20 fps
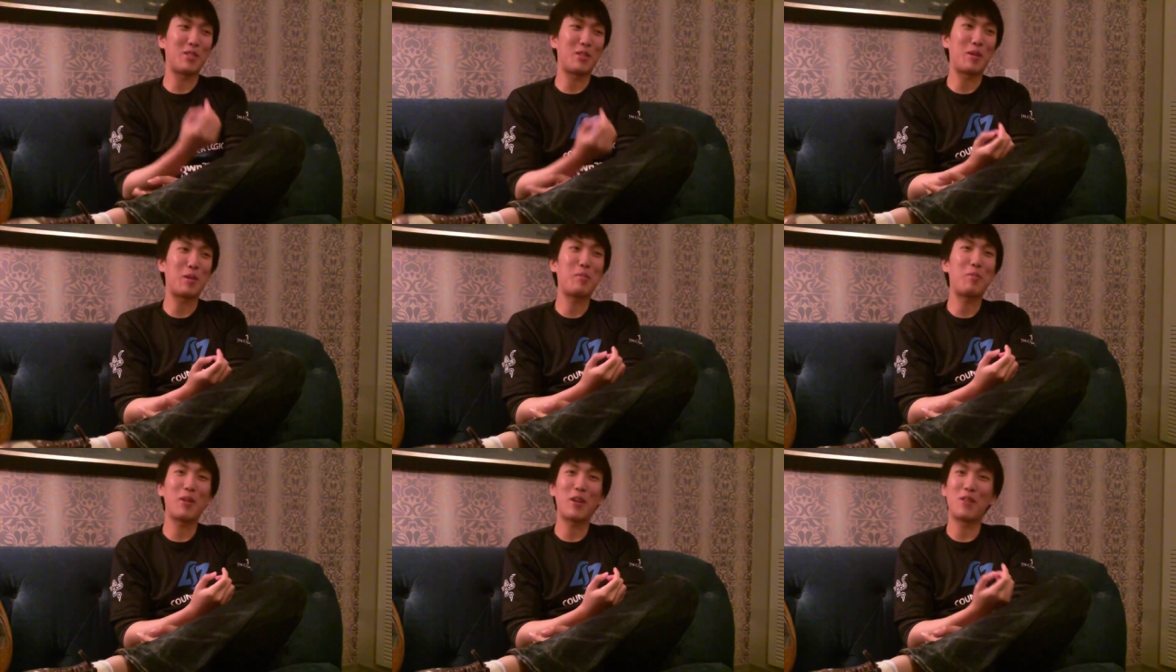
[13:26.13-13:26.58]
So
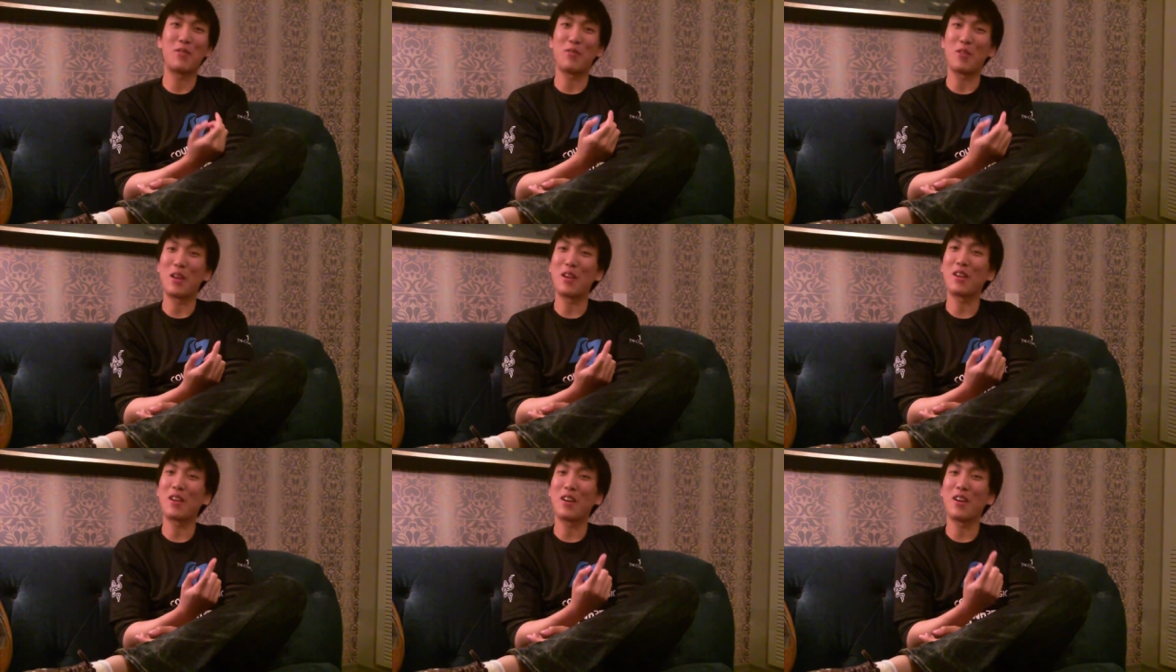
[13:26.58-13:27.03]
he played
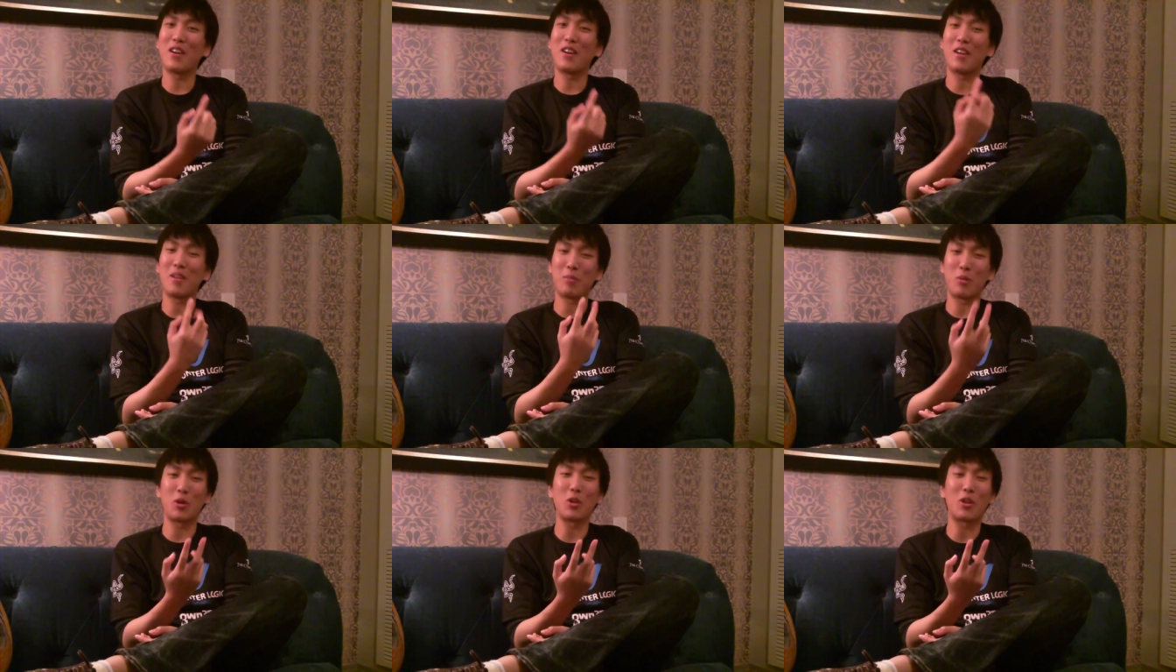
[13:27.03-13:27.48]

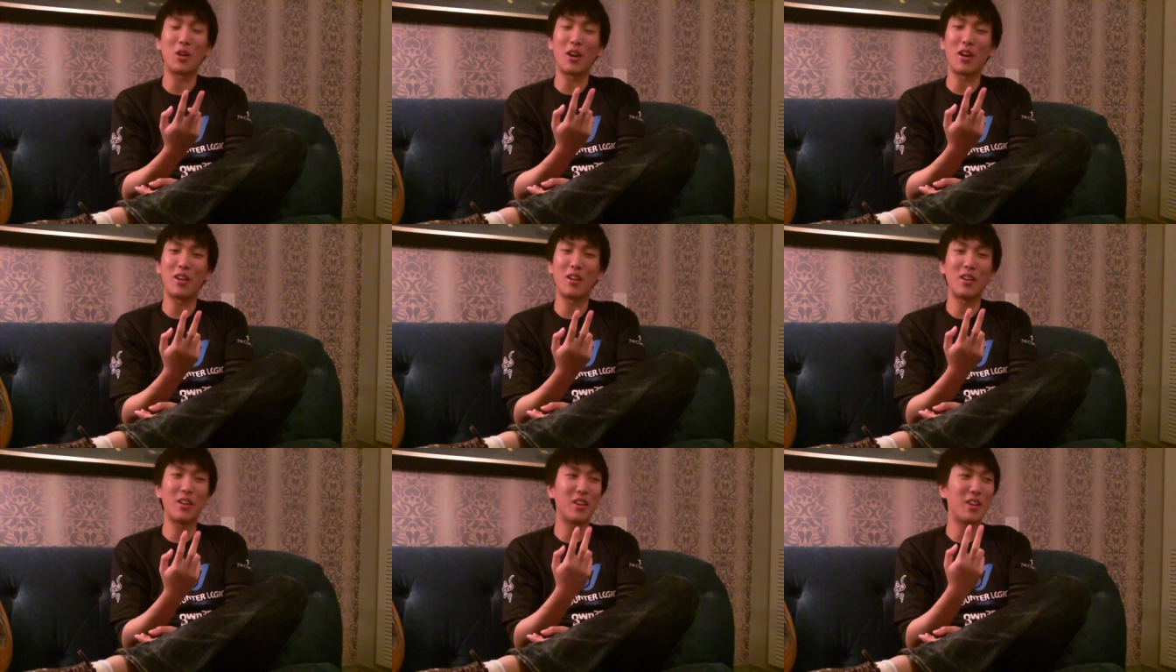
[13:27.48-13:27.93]
Veigar and
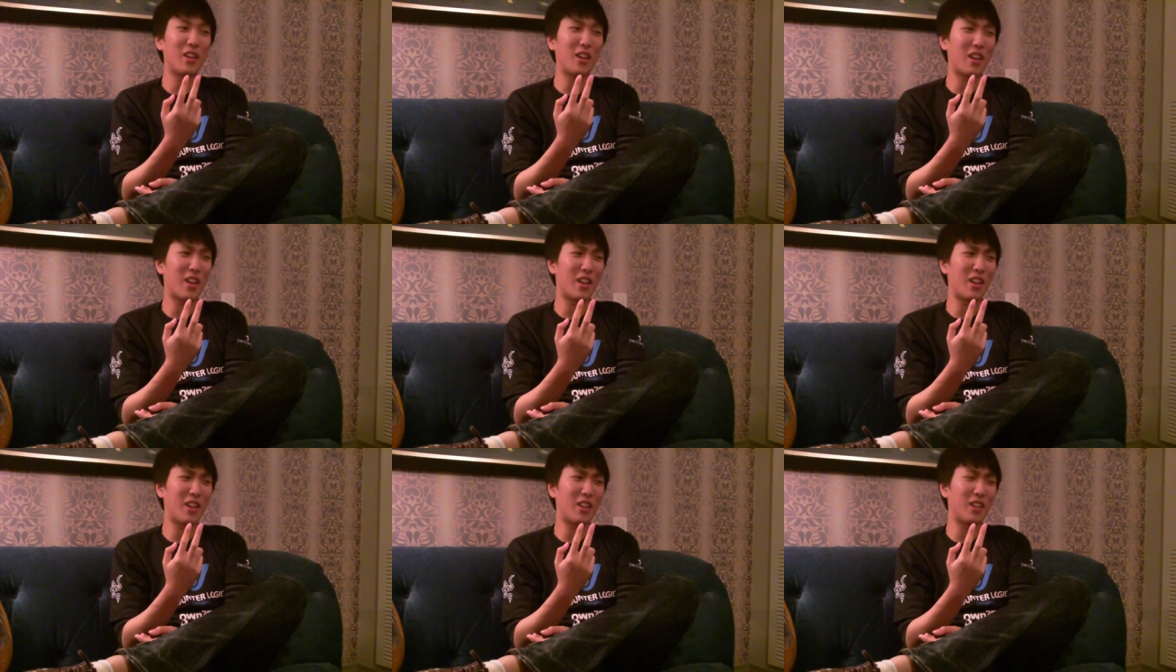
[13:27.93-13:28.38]
Morgana
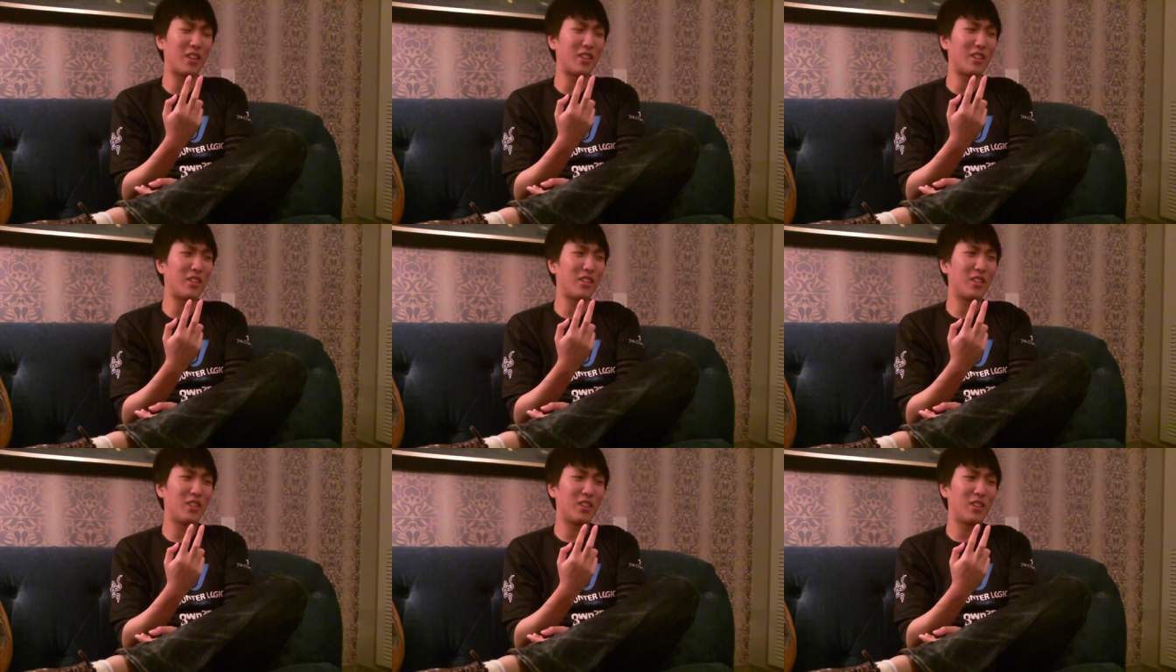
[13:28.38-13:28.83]

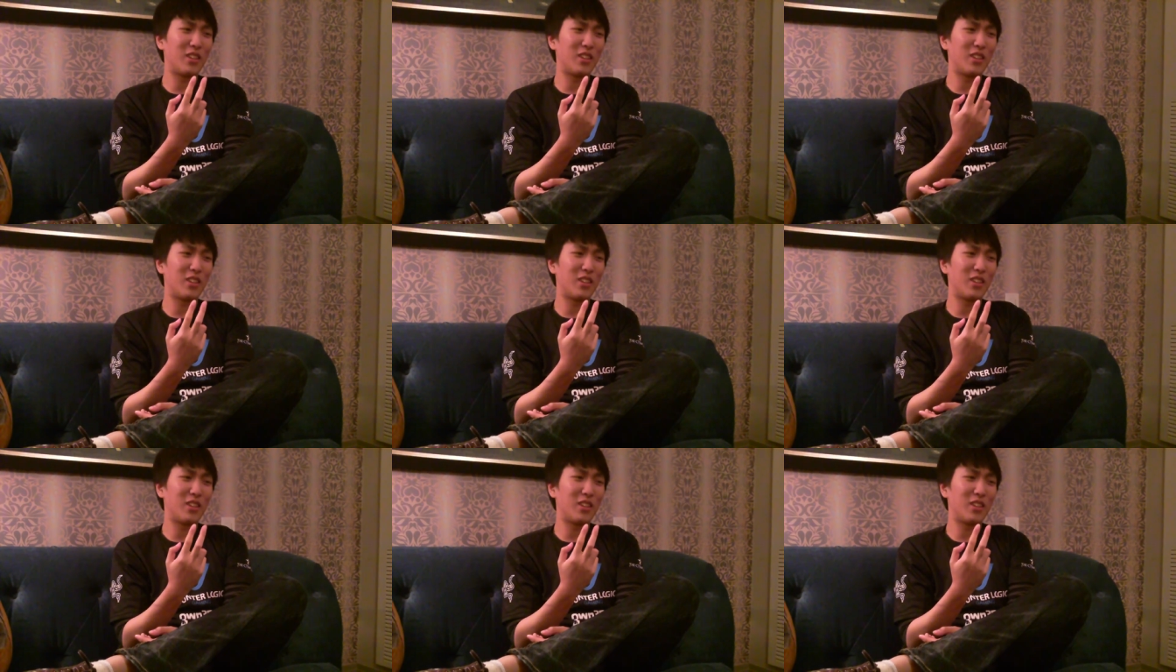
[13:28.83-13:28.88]
and